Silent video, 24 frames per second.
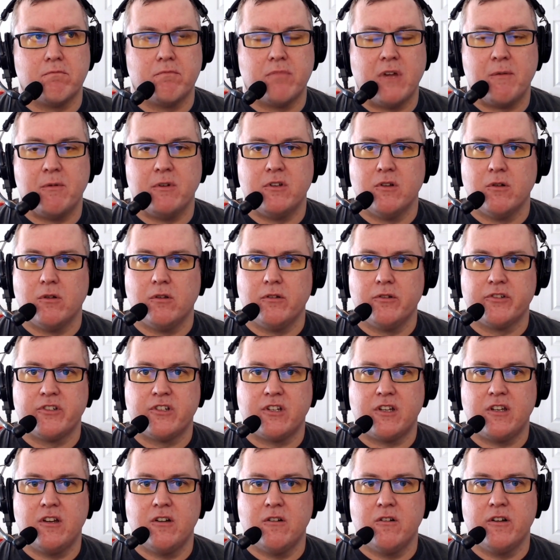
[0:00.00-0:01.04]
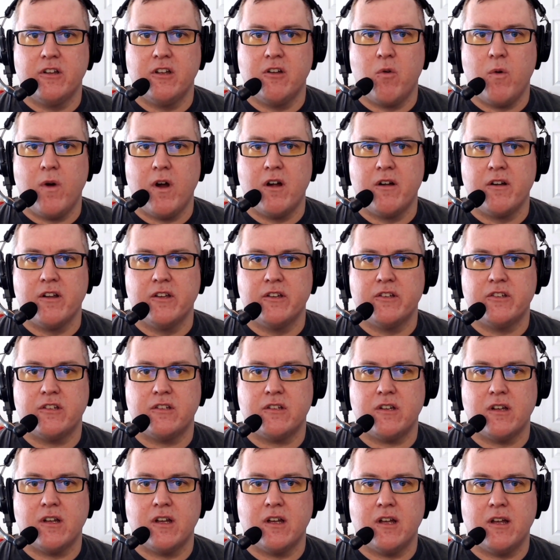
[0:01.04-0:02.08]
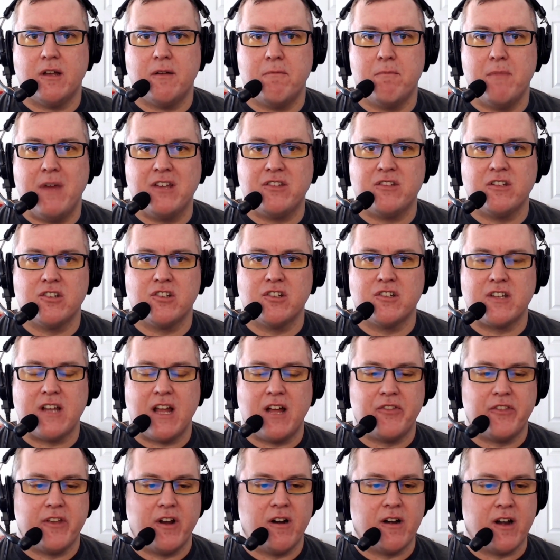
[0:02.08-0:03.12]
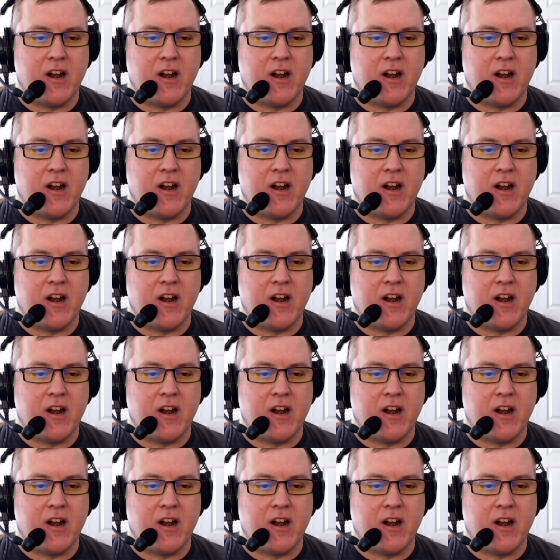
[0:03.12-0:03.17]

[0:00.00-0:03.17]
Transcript: maybe do a little security awareness uh, messages out there.